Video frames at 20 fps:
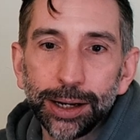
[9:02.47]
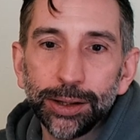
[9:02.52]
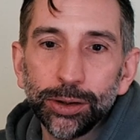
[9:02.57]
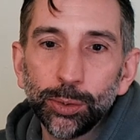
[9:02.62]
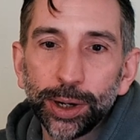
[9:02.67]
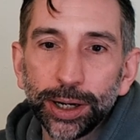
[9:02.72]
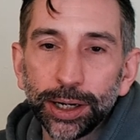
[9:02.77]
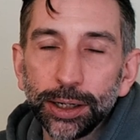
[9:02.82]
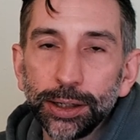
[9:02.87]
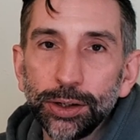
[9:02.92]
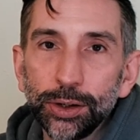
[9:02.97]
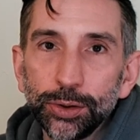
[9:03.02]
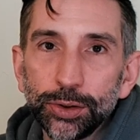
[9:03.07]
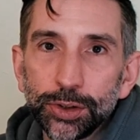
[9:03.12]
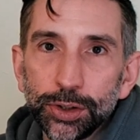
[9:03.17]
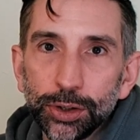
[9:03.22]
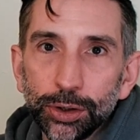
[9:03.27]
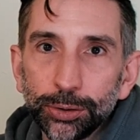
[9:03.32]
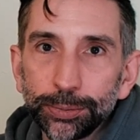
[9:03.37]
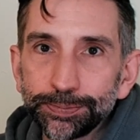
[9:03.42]
in the way it
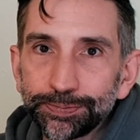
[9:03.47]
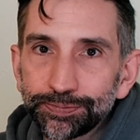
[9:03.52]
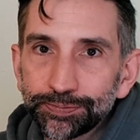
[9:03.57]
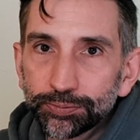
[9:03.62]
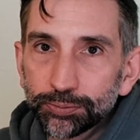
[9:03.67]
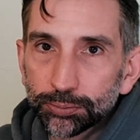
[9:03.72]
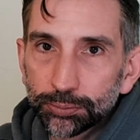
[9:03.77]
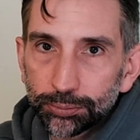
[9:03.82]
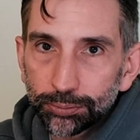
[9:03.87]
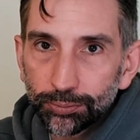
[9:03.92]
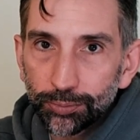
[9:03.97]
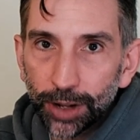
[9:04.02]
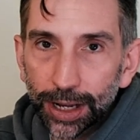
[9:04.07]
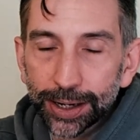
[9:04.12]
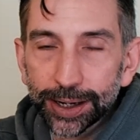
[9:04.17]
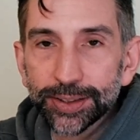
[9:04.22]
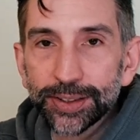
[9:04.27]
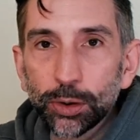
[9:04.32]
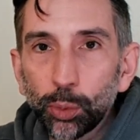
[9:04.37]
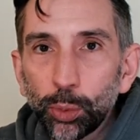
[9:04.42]
used to.
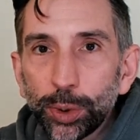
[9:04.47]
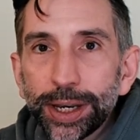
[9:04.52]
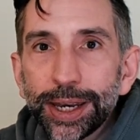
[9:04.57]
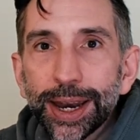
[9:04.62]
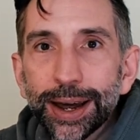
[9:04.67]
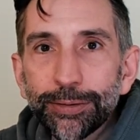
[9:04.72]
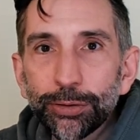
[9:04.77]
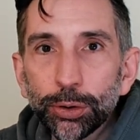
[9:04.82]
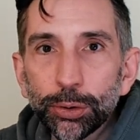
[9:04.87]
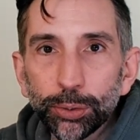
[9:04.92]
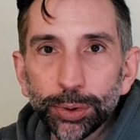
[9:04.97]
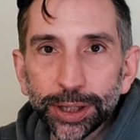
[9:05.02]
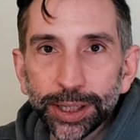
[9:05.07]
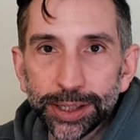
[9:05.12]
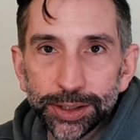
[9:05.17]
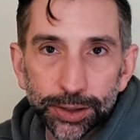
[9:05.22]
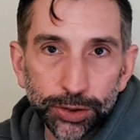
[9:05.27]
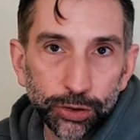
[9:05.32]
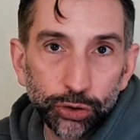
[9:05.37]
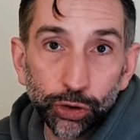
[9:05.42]
Like I said, we never really
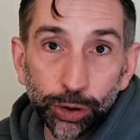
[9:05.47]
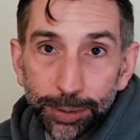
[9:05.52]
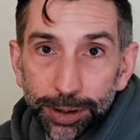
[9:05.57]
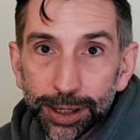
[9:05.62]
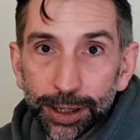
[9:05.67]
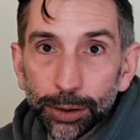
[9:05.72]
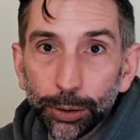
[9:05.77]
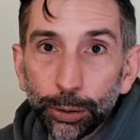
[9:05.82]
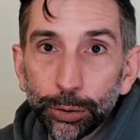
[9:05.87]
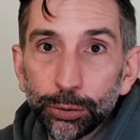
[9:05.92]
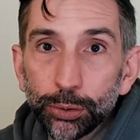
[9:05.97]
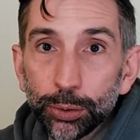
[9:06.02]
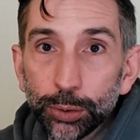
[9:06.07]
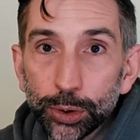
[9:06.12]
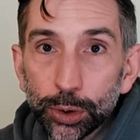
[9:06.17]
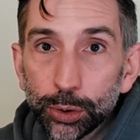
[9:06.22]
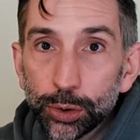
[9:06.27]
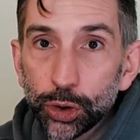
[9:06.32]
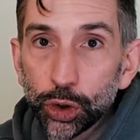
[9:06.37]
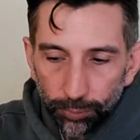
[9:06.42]
distributed through
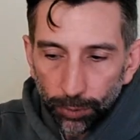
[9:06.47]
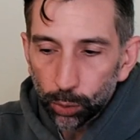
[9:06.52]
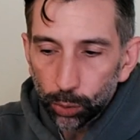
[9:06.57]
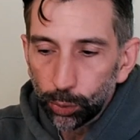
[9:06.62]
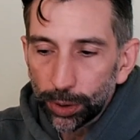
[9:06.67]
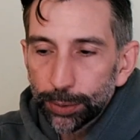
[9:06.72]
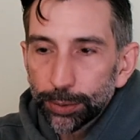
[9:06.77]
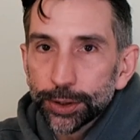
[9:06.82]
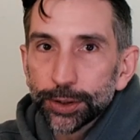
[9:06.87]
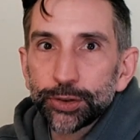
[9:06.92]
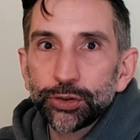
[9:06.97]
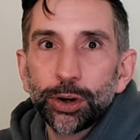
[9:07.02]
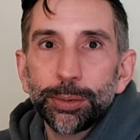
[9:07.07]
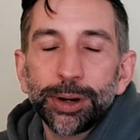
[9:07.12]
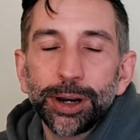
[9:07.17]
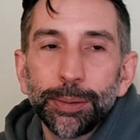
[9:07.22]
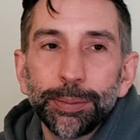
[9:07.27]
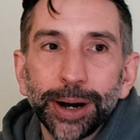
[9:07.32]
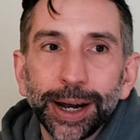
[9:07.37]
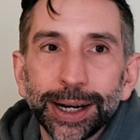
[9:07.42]
YouTube. We were
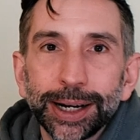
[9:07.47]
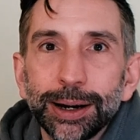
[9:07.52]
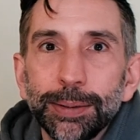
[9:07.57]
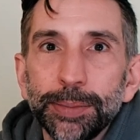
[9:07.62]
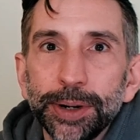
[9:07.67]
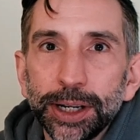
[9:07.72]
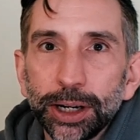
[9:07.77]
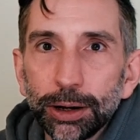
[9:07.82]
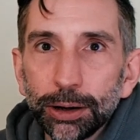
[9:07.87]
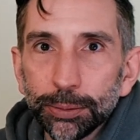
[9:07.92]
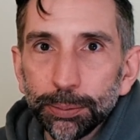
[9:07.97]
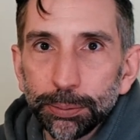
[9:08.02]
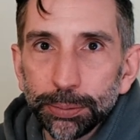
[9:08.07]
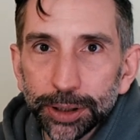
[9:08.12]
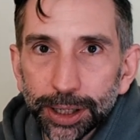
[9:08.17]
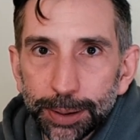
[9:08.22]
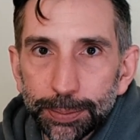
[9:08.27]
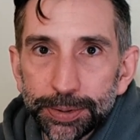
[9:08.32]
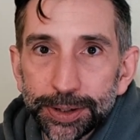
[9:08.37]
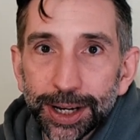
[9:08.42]
distributed by a company called
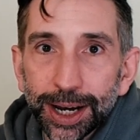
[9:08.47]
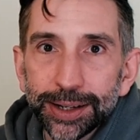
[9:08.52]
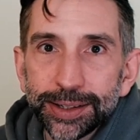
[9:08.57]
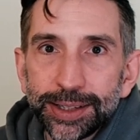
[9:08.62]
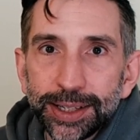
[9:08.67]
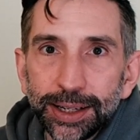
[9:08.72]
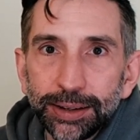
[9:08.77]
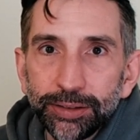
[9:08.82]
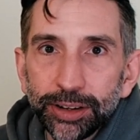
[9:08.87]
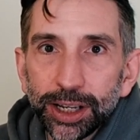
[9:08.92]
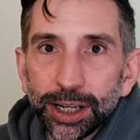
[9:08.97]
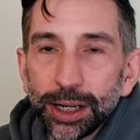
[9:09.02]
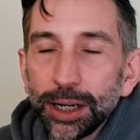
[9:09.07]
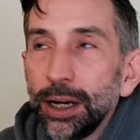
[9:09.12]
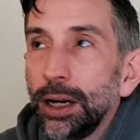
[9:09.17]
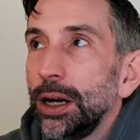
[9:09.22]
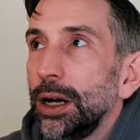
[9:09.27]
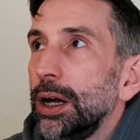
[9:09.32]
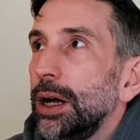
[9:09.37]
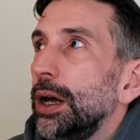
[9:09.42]
blip.tv.
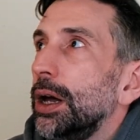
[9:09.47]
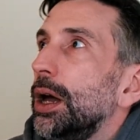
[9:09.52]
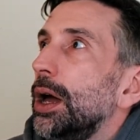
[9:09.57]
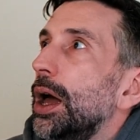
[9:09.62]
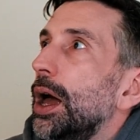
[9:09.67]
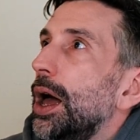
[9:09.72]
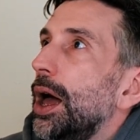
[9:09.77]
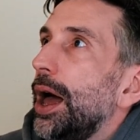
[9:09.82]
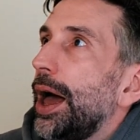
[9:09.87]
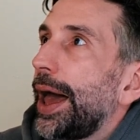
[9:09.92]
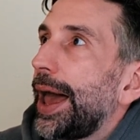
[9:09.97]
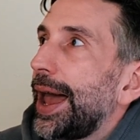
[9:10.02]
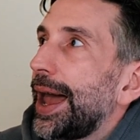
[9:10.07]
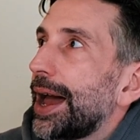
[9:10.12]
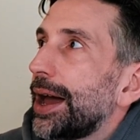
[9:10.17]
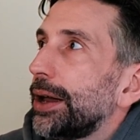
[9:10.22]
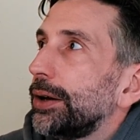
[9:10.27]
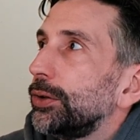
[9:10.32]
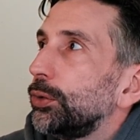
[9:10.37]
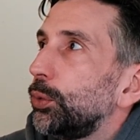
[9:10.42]

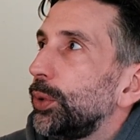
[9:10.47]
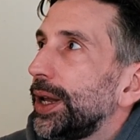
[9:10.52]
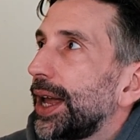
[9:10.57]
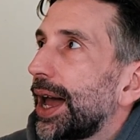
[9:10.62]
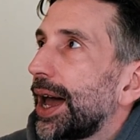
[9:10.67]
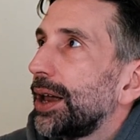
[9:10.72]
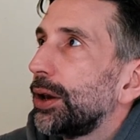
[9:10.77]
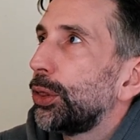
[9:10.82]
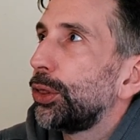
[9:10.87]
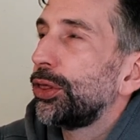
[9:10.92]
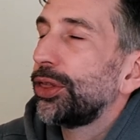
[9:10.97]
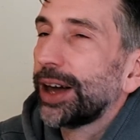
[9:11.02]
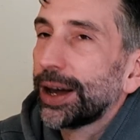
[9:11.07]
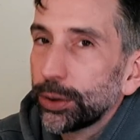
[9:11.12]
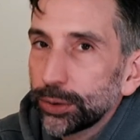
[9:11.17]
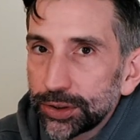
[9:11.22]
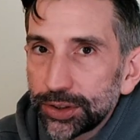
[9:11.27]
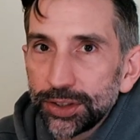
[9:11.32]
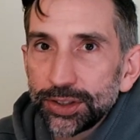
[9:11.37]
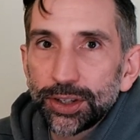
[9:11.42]
And we had
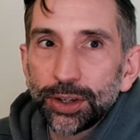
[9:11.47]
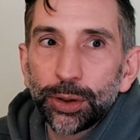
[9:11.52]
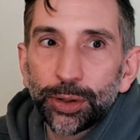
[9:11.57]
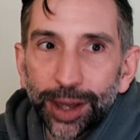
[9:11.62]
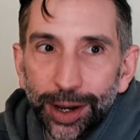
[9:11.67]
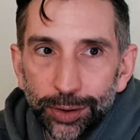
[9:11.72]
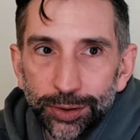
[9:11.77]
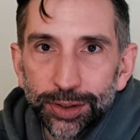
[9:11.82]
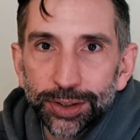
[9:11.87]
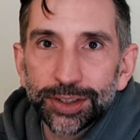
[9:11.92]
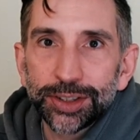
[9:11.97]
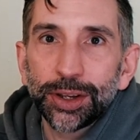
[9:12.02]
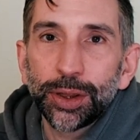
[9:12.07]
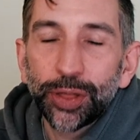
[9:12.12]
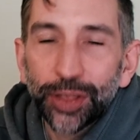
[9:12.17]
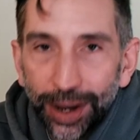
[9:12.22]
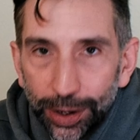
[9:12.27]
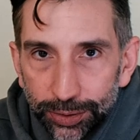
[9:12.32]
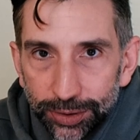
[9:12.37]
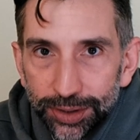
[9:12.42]
thousands and thousands and
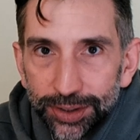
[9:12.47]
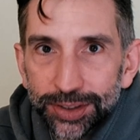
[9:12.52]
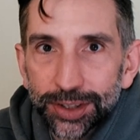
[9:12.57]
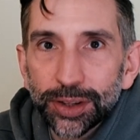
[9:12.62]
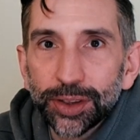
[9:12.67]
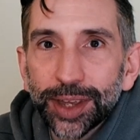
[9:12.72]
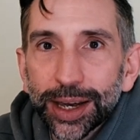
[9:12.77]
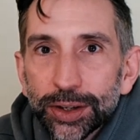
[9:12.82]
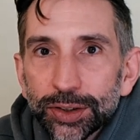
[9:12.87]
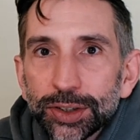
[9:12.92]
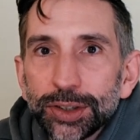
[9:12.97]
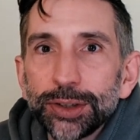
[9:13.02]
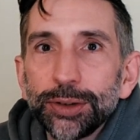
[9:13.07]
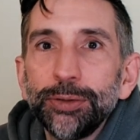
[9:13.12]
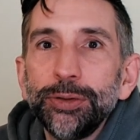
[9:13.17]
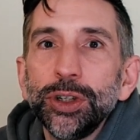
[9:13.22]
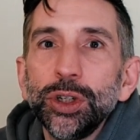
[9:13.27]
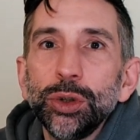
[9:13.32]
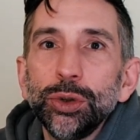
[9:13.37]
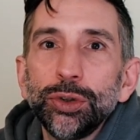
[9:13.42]
thousands and thousands
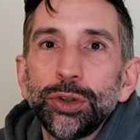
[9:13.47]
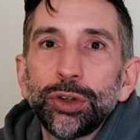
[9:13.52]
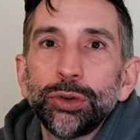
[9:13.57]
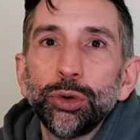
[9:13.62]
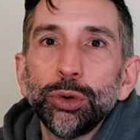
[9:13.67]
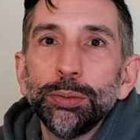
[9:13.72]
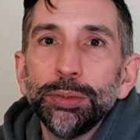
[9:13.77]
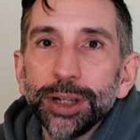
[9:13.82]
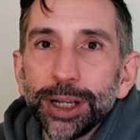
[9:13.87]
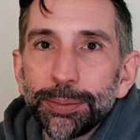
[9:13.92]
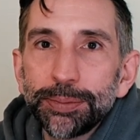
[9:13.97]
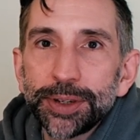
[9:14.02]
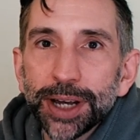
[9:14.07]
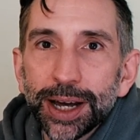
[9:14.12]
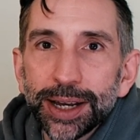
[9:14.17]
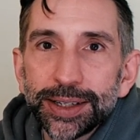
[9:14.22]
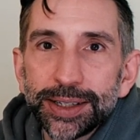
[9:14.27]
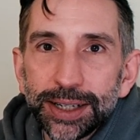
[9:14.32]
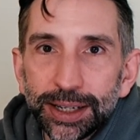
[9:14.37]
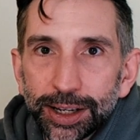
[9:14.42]
of views through
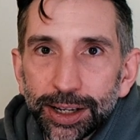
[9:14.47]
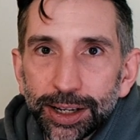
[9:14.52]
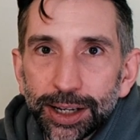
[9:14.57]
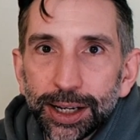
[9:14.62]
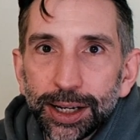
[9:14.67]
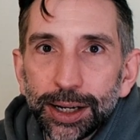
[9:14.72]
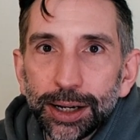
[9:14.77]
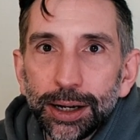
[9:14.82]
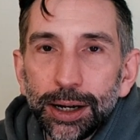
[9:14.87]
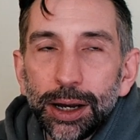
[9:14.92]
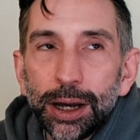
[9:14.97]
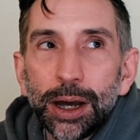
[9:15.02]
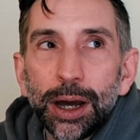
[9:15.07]
blip.tv